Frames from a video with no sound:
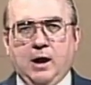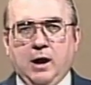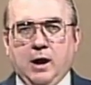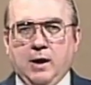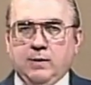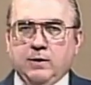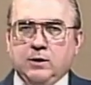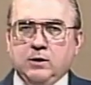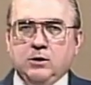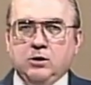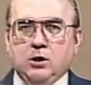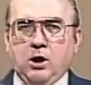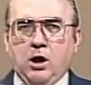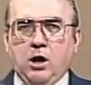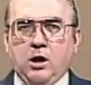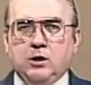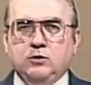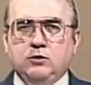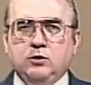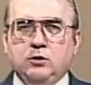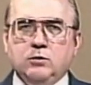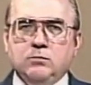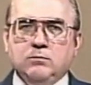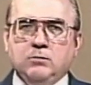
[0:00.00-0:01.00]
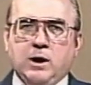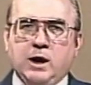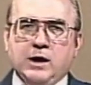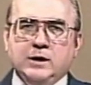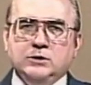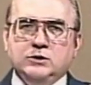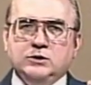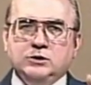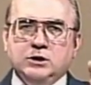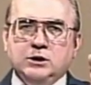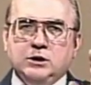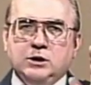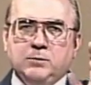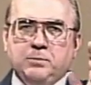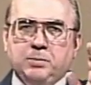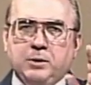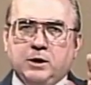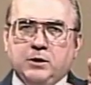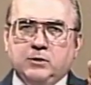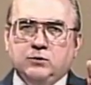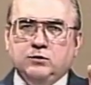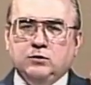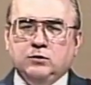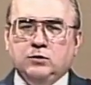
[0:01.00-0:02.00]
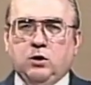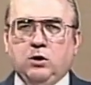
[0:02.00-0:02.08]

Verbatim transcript: and that God took my sin and placed